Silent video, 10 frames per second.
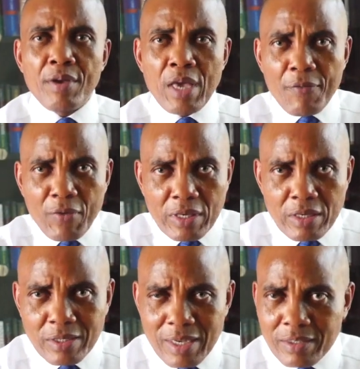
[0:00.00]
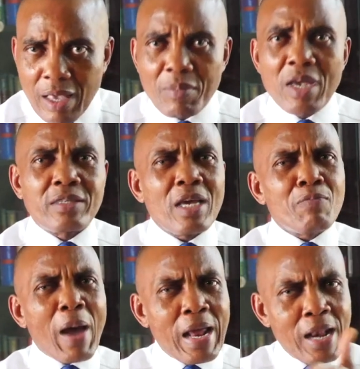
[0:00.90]
If it is the system, is
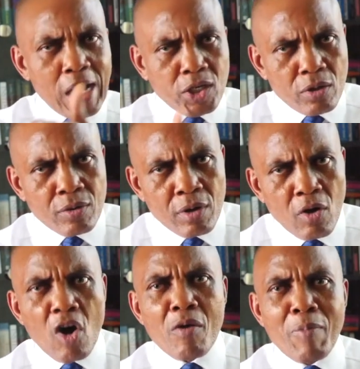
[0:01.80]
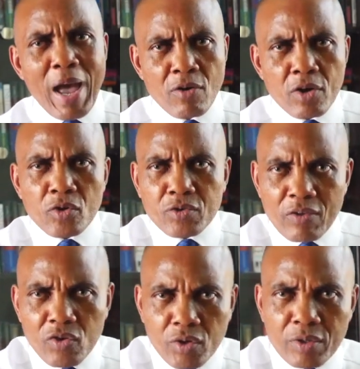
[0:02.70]
it by election or by going to
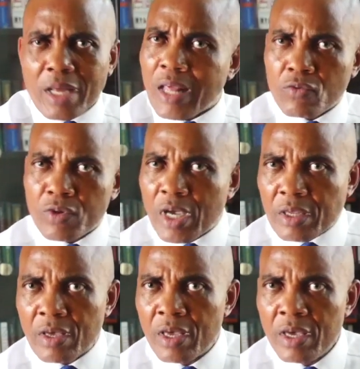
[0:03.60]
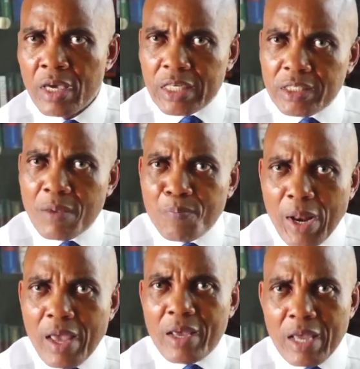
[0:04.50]
transition now that we change? It's
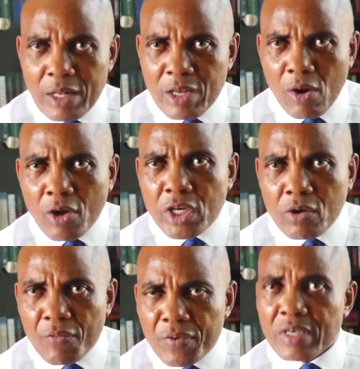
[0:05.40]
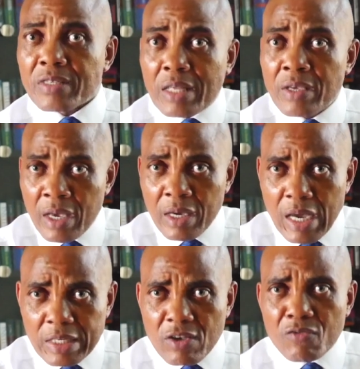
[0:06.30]
simply, the logic of it is that
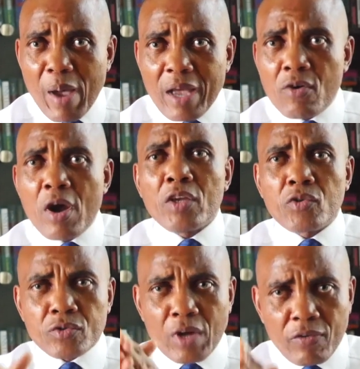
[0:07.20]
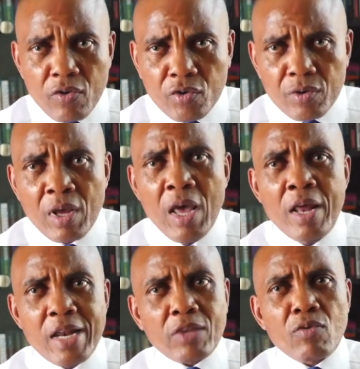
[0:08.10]
it is by going to transition
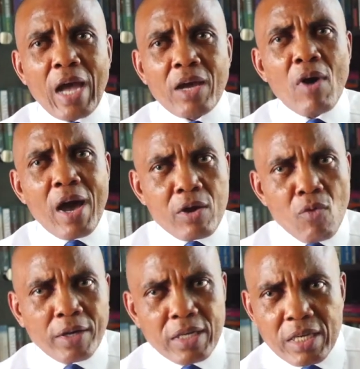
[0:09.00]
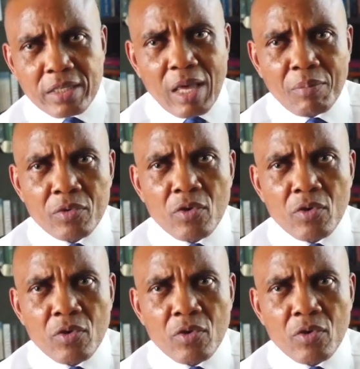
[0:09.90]
that we can go and rework the system.